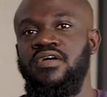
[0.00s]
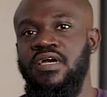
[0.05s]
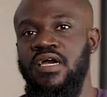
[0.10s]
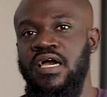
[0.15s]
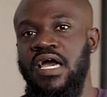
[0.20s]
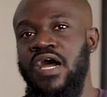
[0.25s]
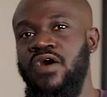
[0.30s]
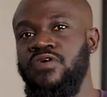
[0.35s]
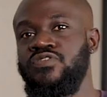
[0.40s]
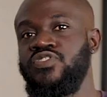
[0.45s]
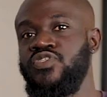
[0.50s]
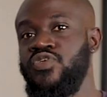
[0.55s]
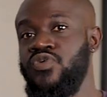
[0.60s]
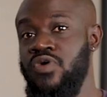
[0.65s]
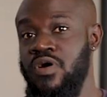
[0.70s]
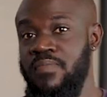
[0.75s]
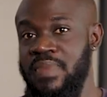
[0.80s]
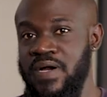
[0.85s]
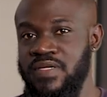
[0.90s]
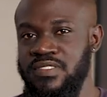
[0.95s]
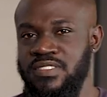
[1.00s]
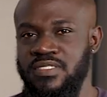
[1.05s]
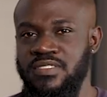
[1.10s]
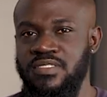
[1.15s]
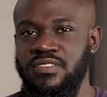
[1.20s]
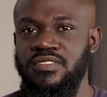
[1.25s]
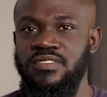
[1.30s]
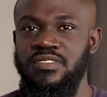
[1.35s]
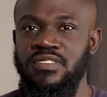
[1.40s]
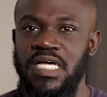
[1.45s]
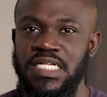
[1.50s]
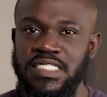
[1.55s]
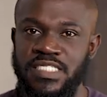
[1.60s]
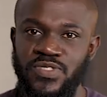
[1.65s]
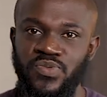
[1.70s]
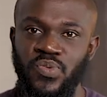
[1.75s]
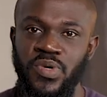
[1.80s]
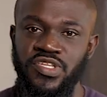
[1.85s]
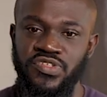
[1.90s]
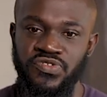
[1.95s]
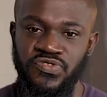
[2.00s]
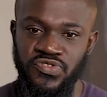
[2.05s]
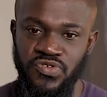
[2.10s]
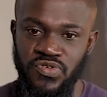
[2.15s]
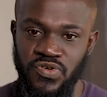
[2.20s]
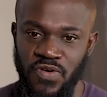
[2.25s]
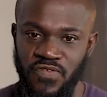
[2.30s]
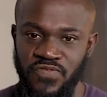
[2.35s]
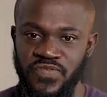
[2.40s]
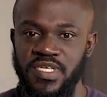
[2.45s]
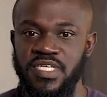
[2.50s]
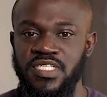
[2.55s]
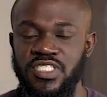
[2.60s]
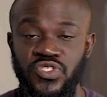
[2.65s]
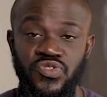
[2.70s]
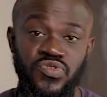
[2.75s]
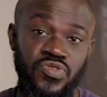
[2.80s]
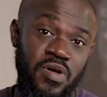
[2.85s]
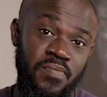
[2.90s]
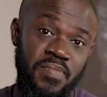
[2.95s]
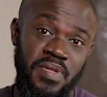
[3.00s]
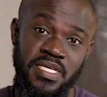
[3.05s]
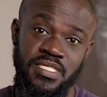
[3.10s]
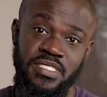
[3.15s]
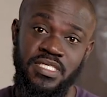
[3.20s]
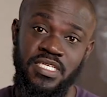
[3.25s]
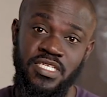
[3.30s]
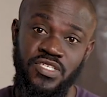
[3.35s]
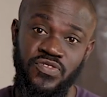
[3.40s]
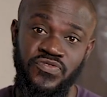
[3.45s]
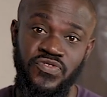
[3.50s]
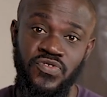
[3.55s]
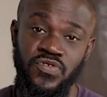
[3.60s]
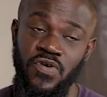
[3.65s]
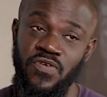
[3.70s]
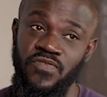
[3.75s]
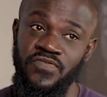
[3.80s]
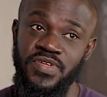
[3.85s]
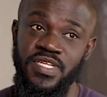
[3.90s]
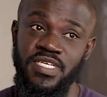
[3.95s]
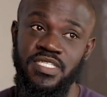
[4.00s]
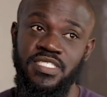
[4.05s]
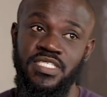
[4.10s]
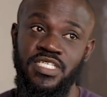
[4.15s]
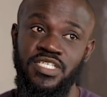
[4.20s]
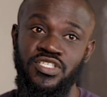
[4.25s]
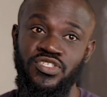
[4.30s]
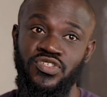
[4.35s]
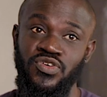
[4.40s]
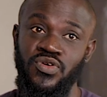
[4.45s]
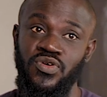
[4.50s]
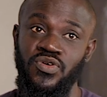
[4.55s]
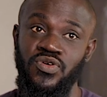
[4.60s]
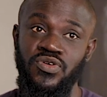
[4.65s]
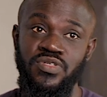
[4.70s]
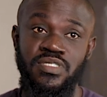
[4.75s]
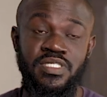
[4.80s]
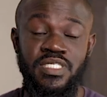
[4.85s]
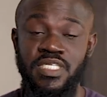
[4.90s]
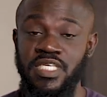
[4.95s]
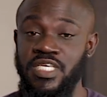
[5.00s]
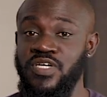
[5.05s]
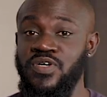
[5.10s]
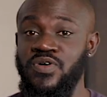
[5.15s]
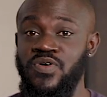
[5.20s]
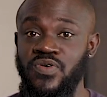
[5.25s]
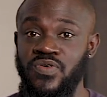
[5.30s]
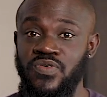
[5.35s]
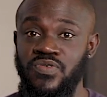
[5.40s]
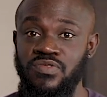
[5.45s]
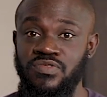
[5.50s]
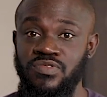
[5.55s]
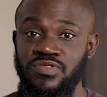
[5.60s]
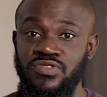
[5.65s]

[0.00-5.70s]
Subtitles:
how to go about it. That's when you feel confident in your ability, you feel confident in your skill,